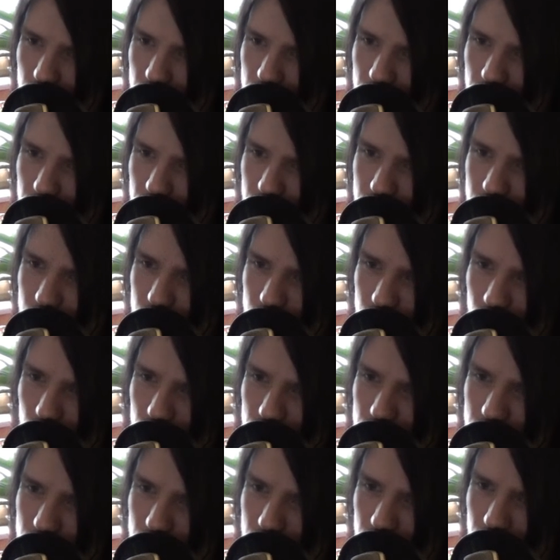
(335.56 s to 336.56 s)
Here, this is
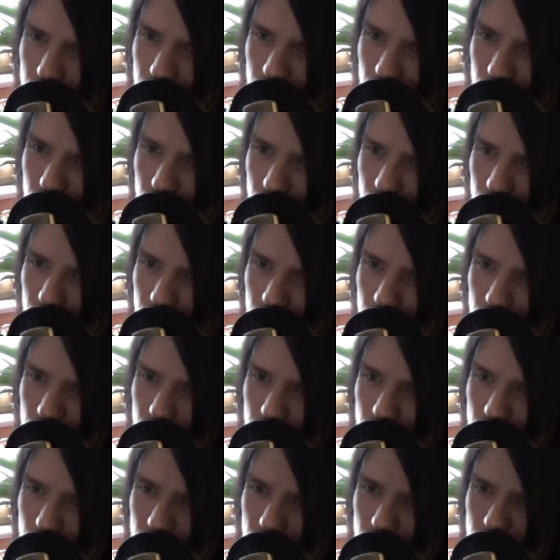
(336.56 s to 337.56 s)
also.
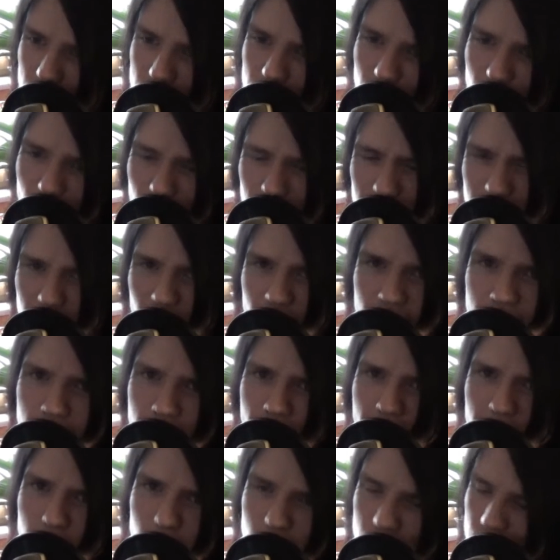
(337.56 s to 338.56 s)
All the
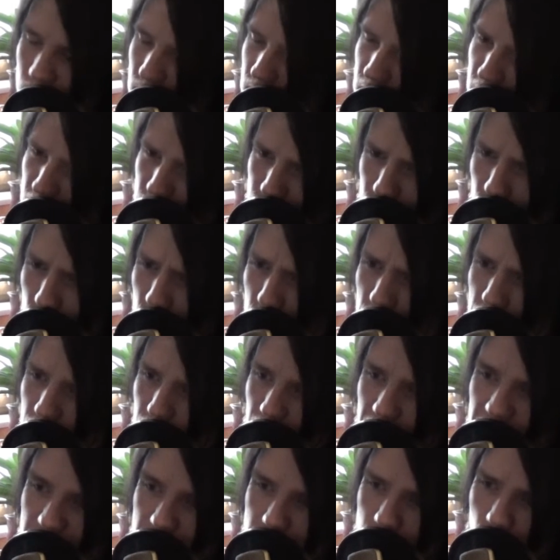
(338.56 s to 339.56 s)
animation looks
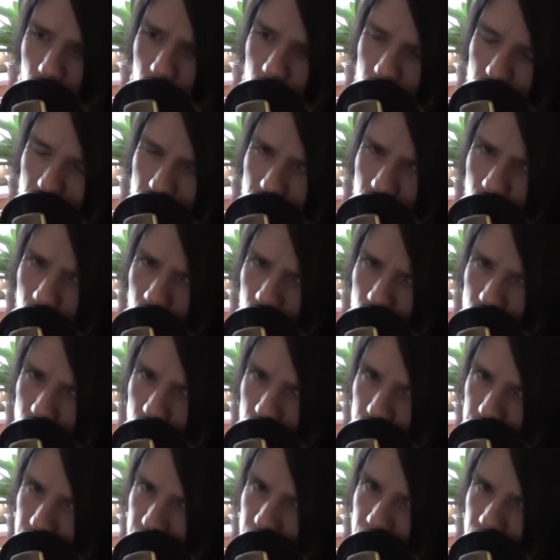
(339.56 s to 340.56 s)
smooth and good and all
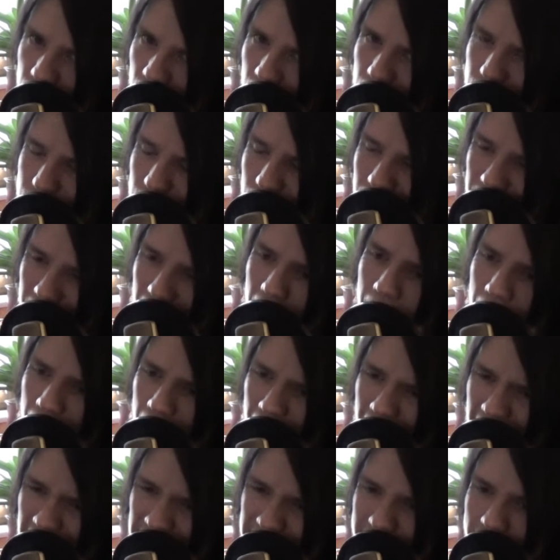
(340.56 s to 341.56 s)
comes together, and I
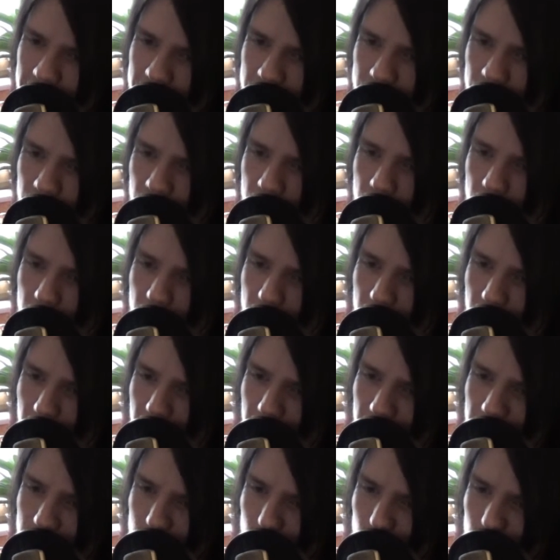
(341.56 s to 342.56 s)
like it.
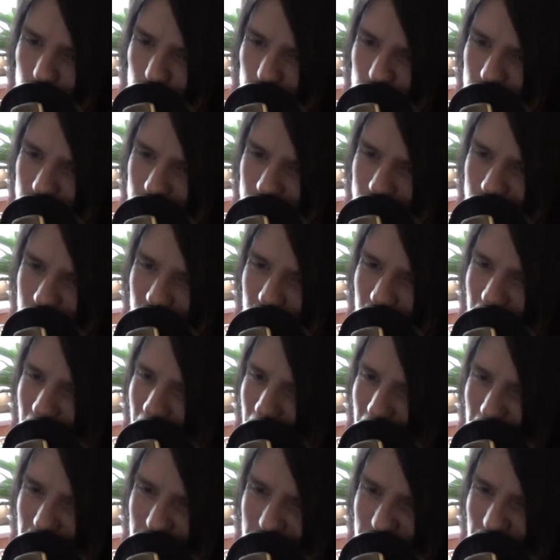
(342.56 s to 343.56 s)
And of course, this
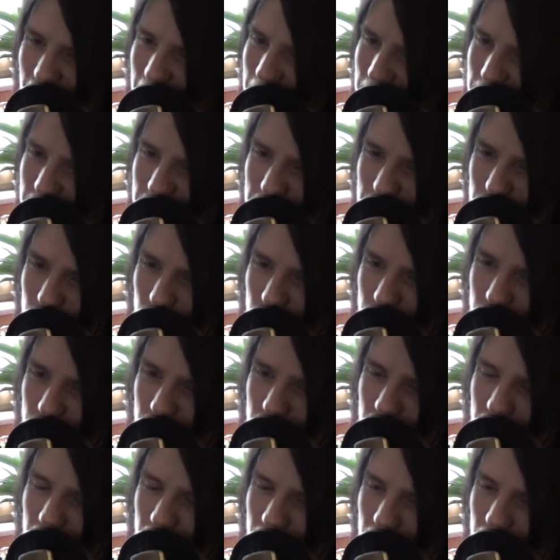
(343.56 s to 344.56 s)
entire scene with